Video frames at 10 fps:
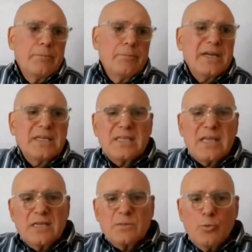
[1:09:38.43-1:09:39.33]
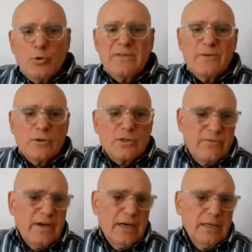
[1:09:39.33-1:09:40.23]
Pakistan is more
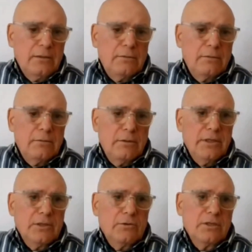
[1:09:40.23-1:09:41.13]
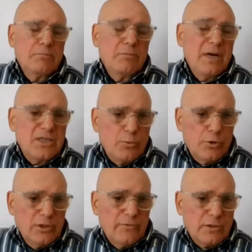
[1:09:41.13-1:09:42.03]
diversified than Greece, much
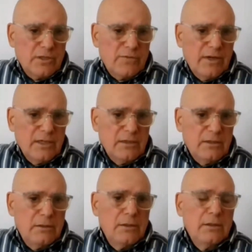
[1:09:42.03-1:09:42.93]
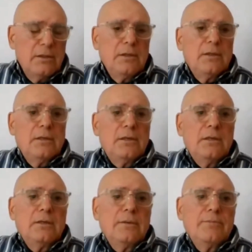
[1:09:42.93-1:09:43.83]
more diversified.
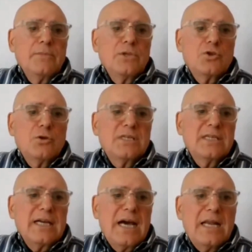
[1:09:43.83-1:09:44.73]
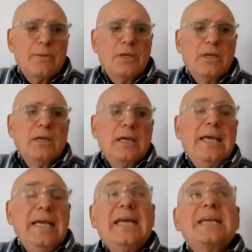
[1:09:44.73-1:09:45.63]
So its economy,
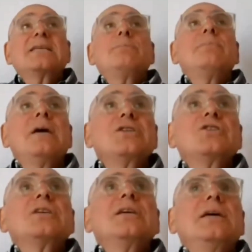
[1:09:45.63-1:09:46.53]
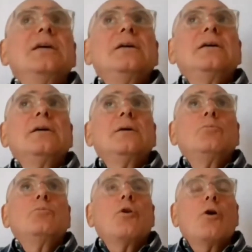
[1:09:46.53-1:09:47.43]
it has a much
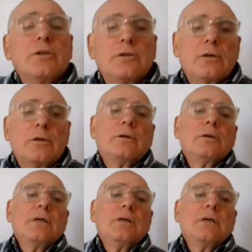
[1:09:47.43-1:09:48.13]
broader